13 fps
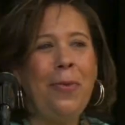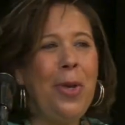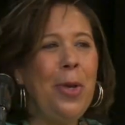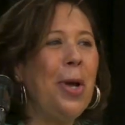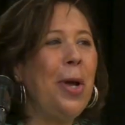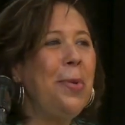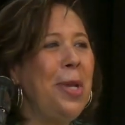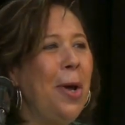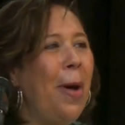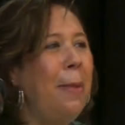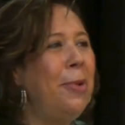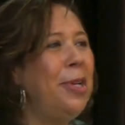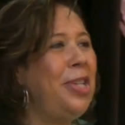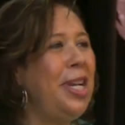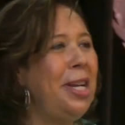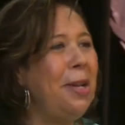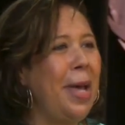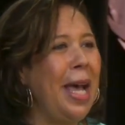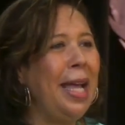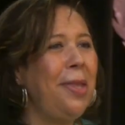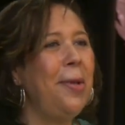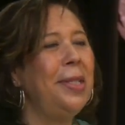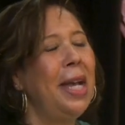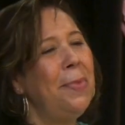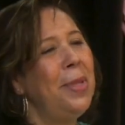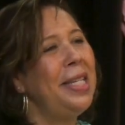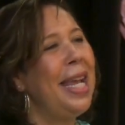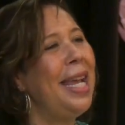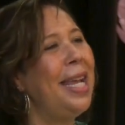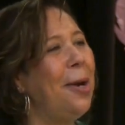colors, their numbers, their shapes, their